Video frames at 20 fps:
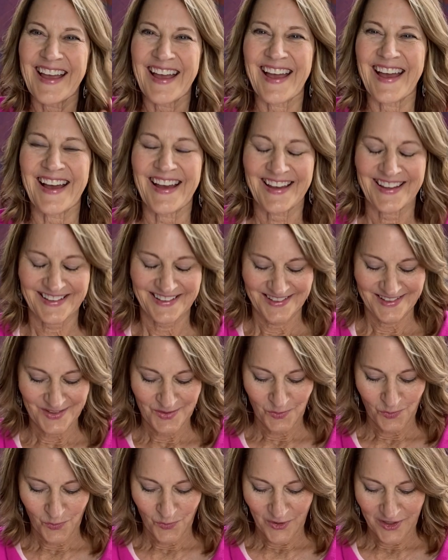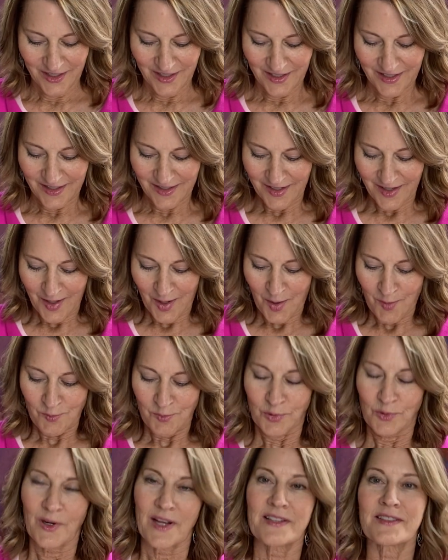and we
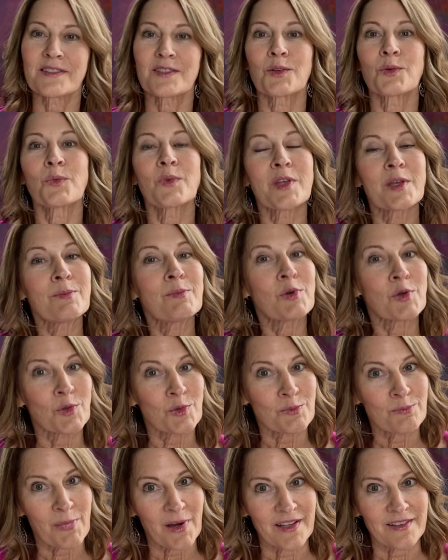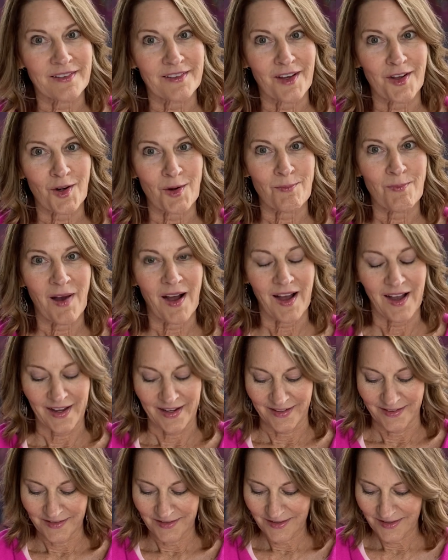press the reboot button on our
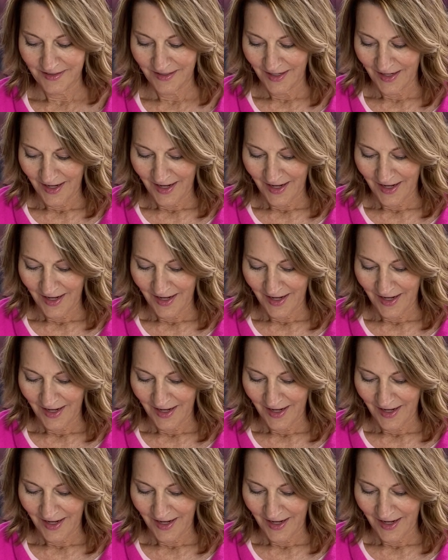mind.